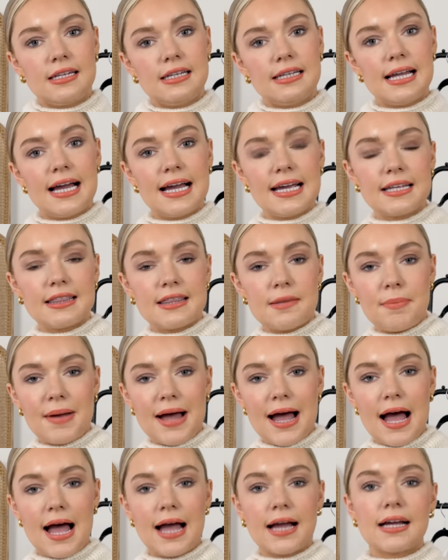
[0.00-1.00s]
like the
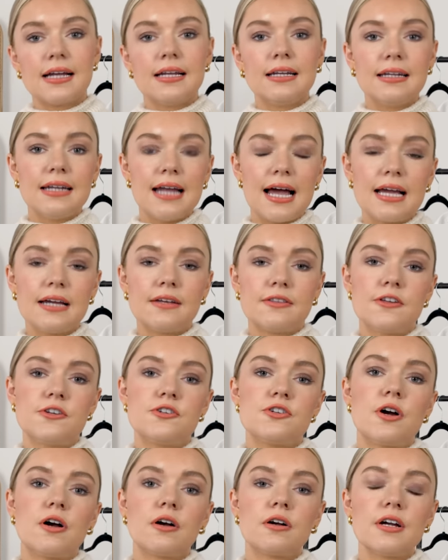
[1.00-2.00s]
bag, like the
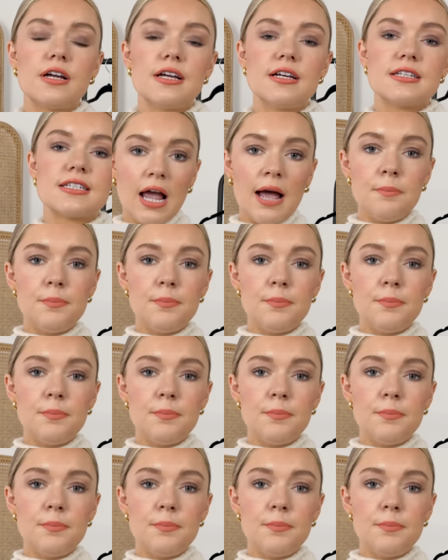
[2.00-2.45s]
joggers.